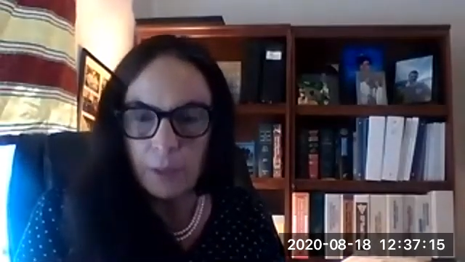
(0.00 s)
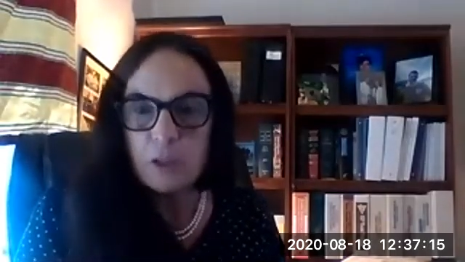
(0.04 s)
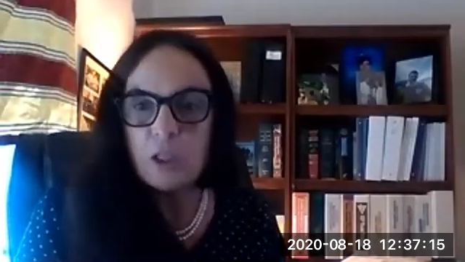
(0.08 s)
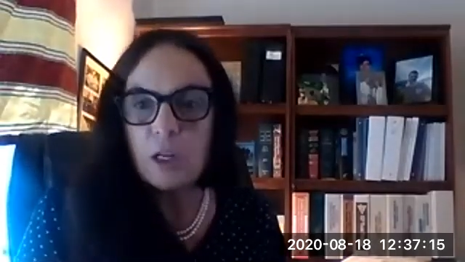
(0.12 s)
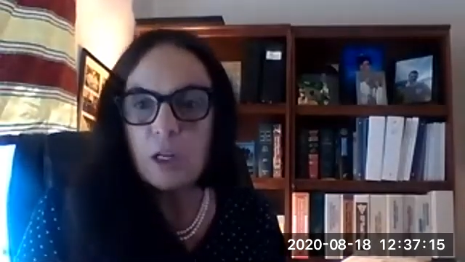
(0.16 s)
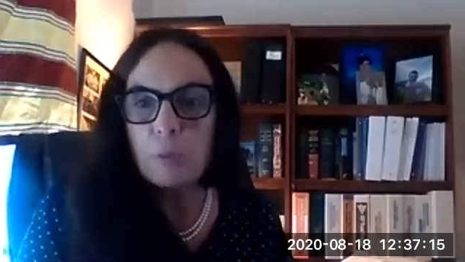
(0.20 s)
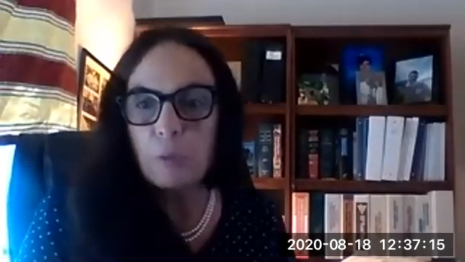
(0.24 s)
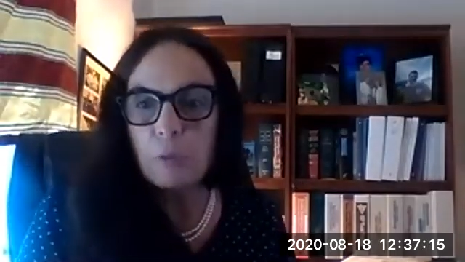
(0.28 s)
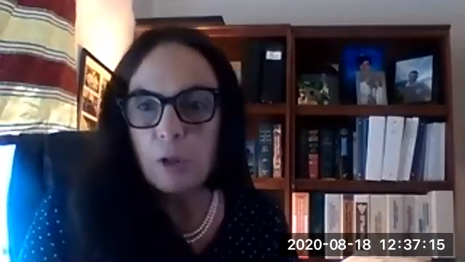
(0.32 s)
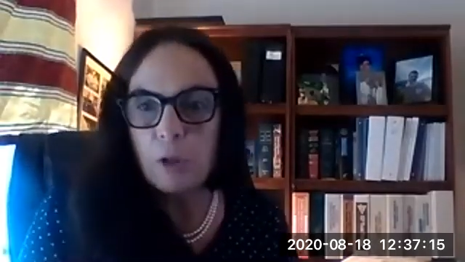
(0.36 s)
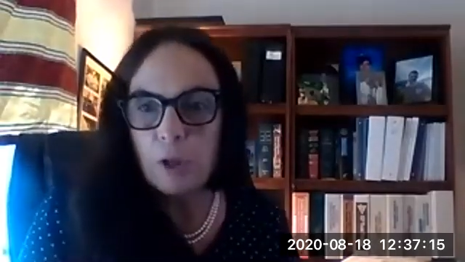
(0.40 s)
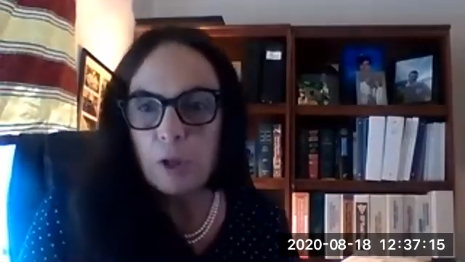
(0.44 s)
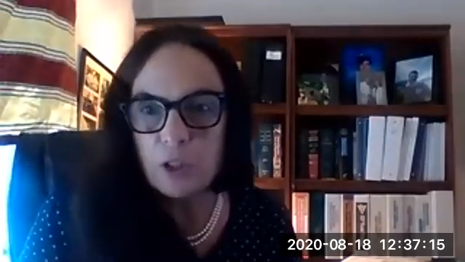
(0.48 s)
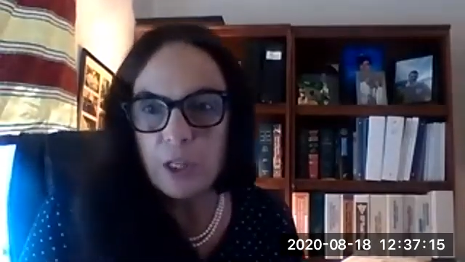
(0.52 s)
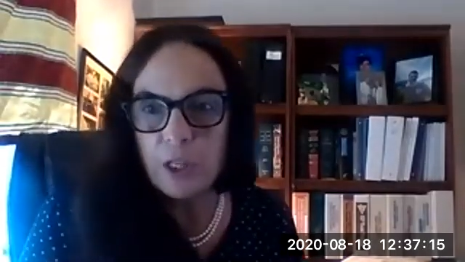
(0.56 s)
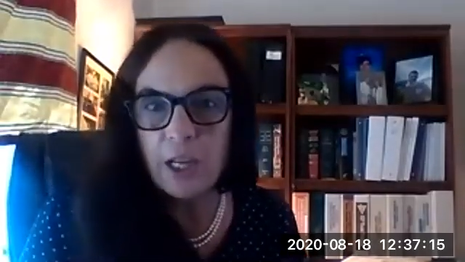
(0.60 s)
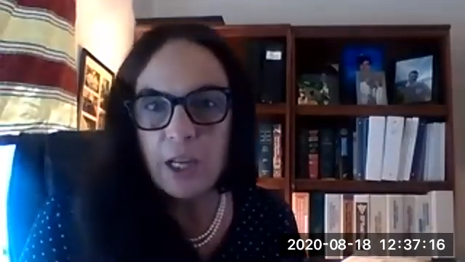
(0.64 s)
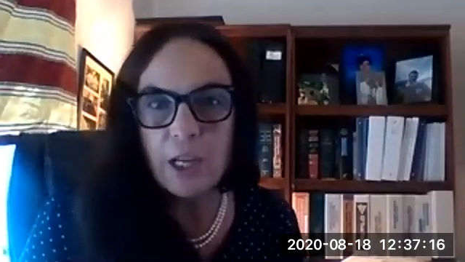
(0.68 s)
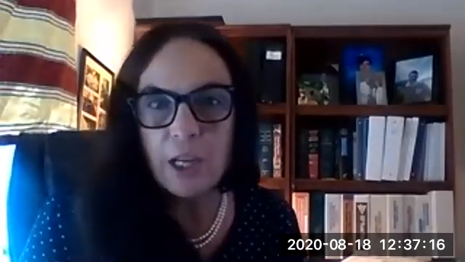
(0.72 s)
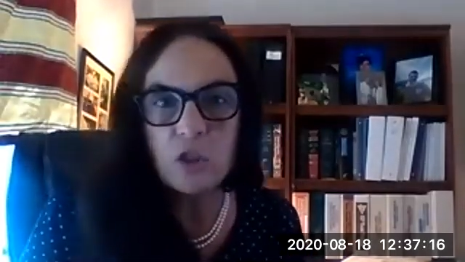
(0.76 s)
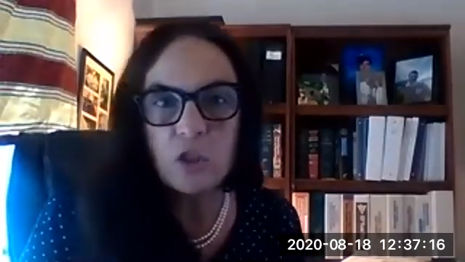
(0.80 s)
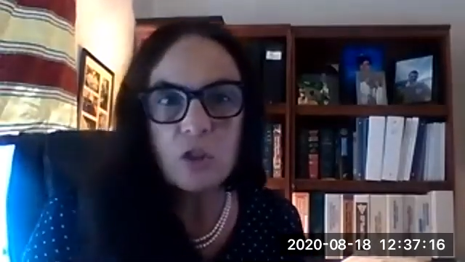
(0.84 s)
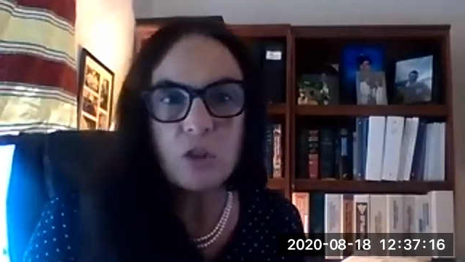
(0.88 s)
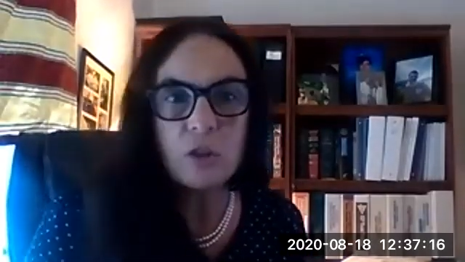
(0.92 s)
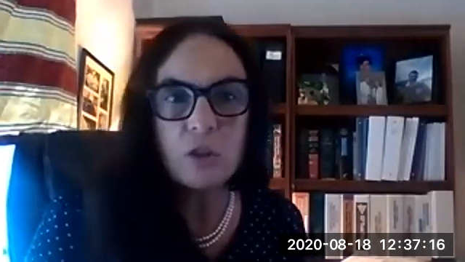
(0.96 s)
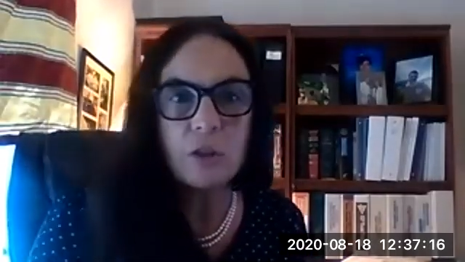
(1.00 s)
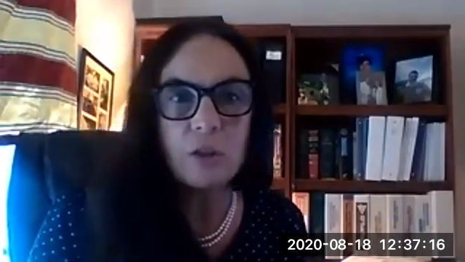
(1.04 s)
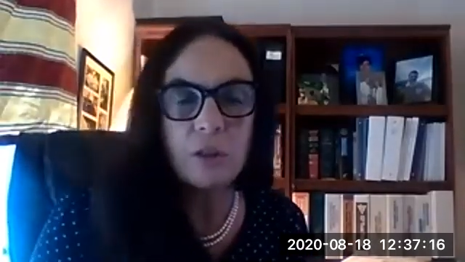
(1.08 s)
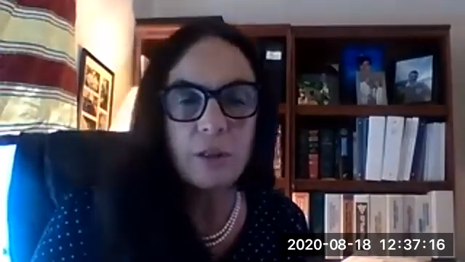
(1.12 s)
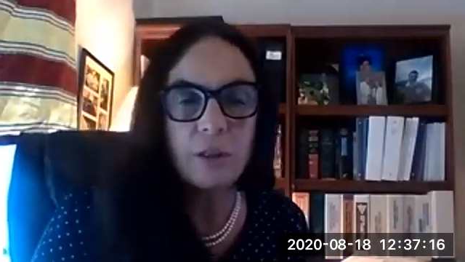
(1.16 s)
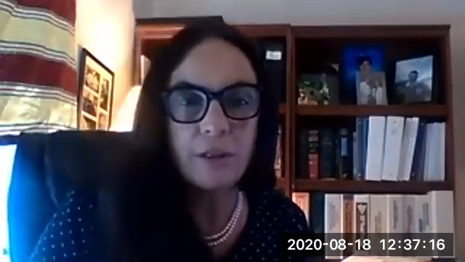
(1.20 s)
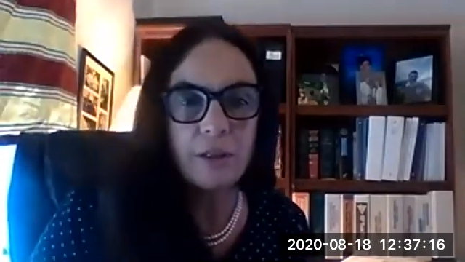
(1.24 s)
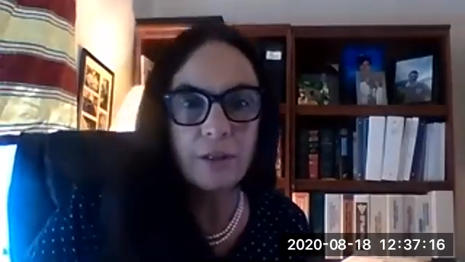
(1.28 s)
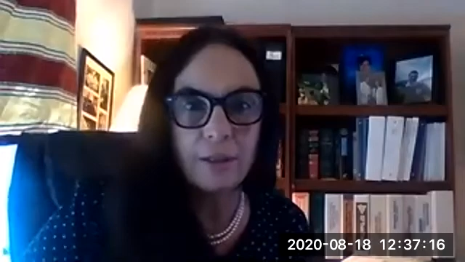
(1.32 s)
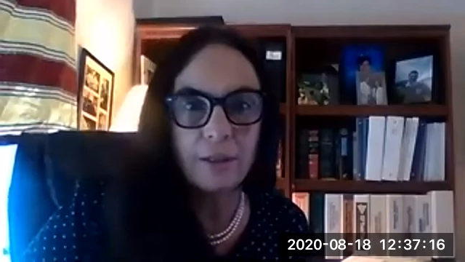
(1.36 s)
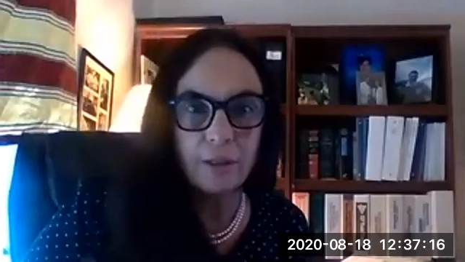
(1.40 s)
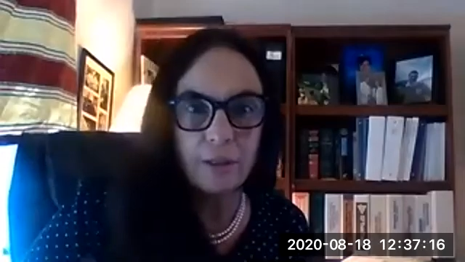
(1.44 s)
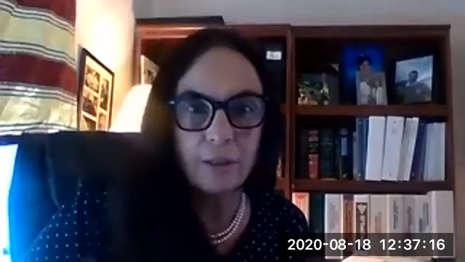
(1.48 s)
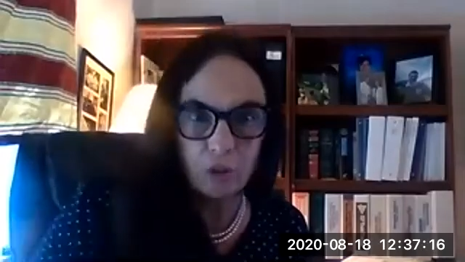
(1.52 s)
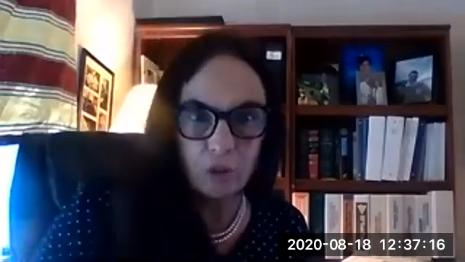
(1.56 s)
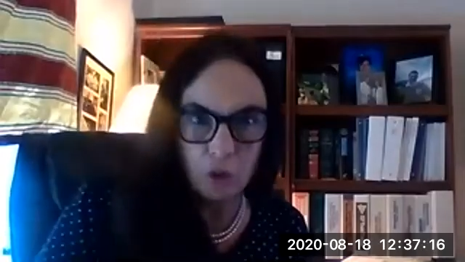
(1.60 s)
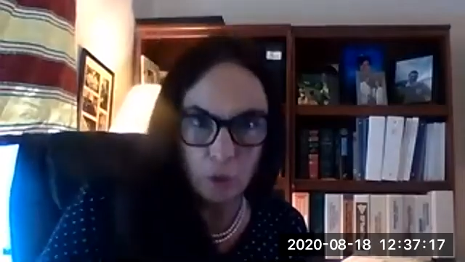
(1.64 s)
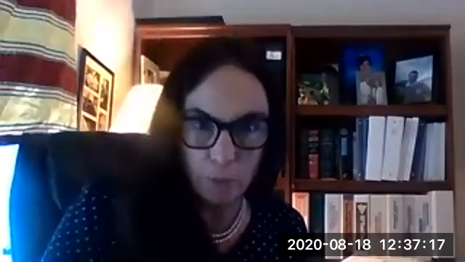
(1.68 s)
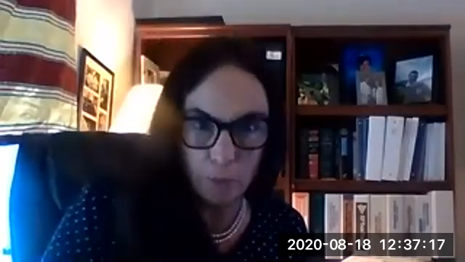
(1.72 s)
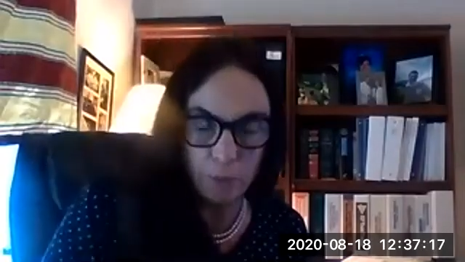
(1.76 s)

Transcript: general education, should